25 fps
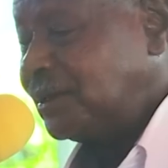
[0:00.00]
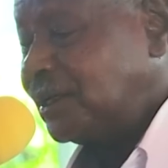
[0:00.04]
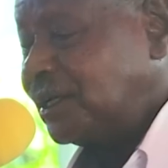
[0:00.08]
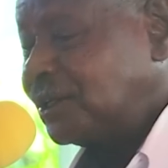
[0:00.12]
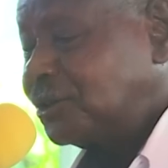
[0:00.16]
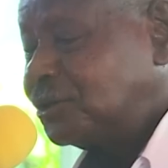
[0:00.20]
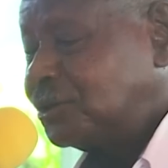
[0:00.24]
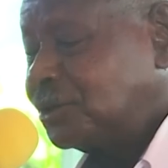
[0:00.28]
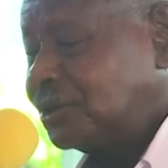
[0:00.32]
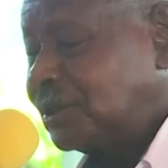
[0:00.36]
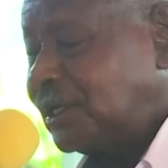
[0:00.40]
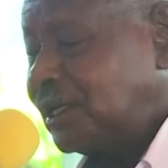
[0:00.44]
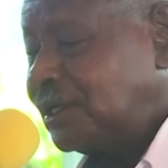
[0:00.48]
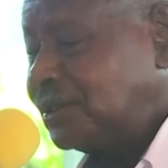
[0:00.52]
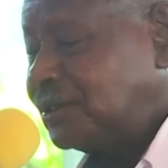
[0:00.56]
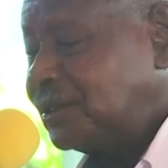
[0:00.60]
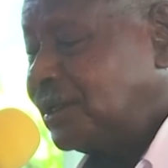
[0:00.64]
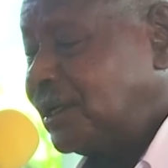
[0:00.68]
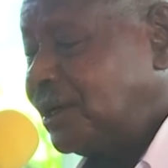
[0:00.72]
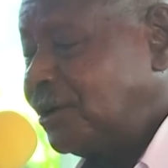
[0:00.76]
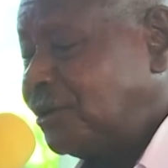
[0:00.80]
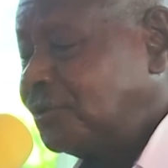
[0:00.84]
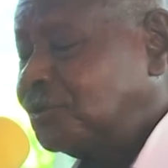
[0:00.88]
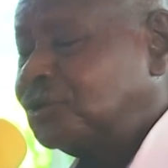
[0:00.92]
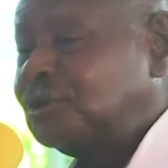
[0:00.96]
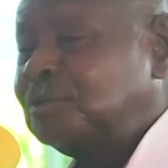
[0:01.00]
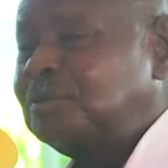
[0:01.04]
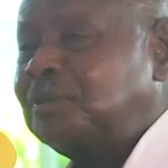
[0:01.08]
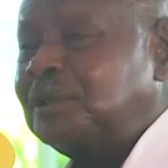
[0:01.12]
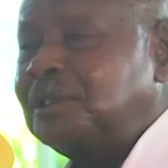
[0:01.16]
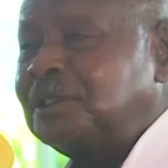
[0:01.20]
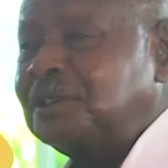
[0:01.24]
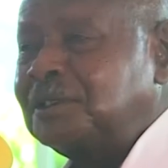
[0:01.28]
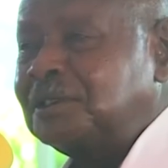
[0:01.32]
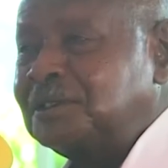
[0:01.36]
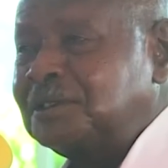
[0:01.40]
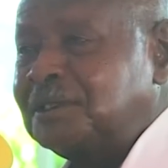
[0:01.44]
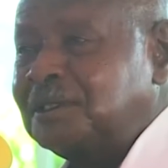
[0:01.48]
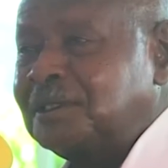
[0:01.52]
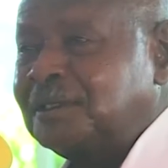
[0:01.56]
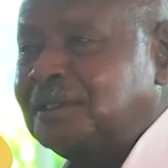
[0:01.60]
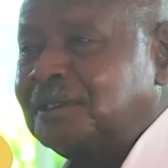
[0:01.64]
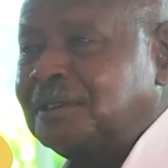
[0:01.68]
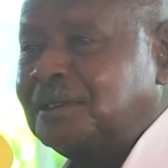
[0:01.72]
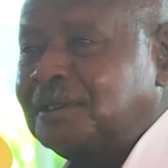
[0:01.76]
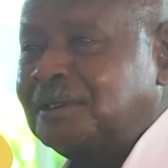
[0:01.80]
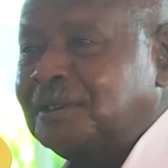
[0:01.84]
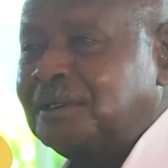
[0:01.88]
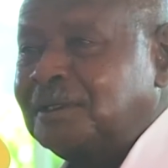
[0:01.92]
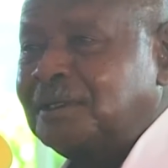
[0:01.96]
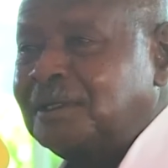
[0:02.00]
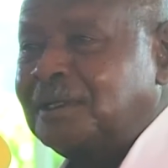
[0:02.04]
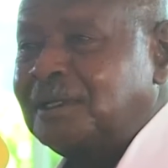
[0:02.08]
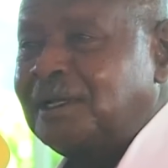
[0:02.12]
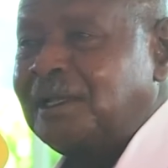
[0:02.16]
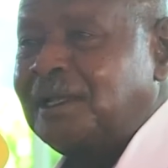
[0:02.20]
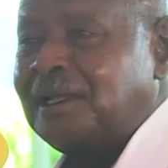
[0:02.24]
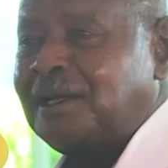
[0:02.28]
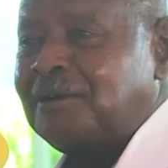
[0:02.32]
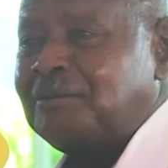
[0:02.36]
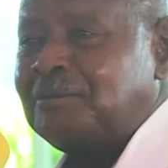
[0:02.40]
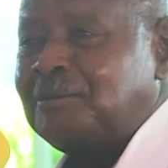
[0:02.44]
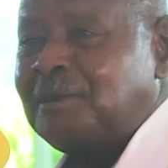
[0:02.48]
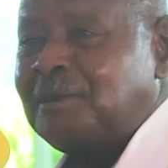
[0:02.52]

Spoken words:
their offsprings. I have